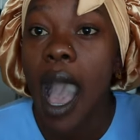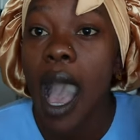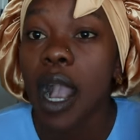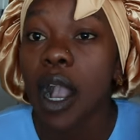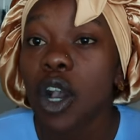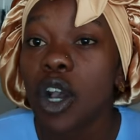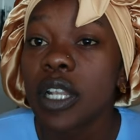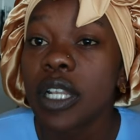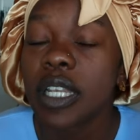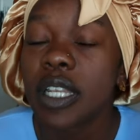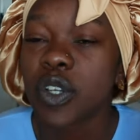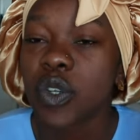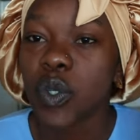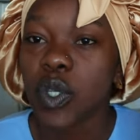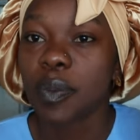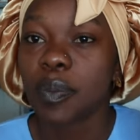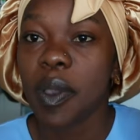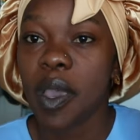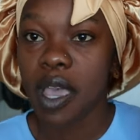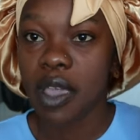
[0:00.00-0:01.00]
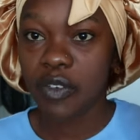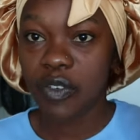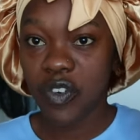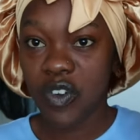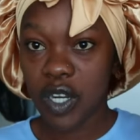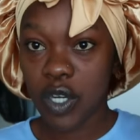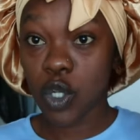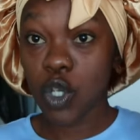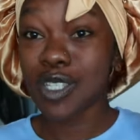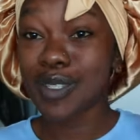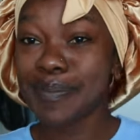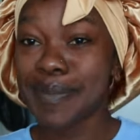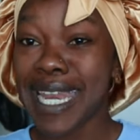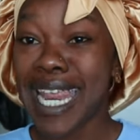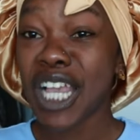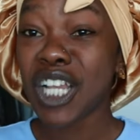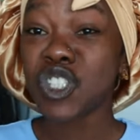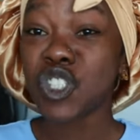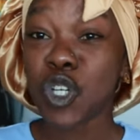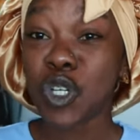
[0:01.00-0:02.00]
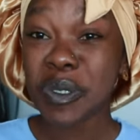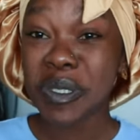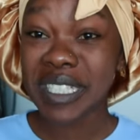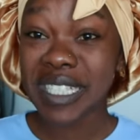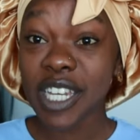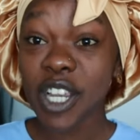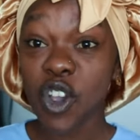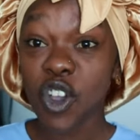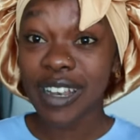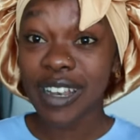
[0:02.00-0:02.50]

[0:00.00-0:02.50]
I got liquid paraffin because I'm chonch.